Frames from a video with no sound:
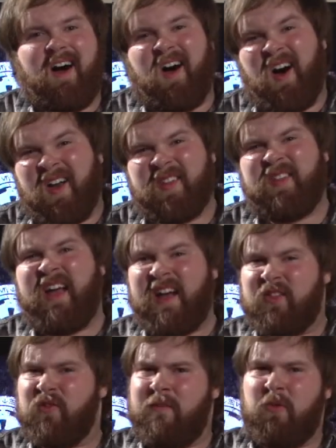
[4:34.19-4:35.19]
Honestly,
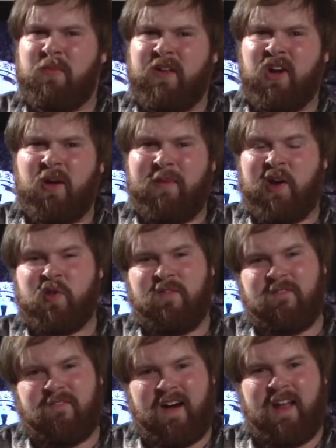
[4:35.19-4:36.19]
as a Rebel player, I'm actually
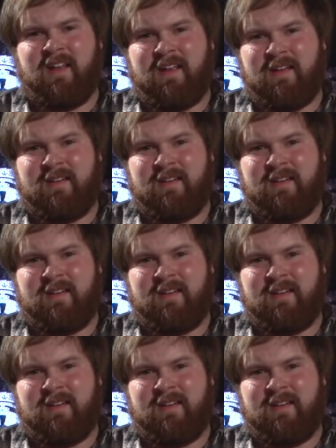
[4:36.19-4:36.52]
finally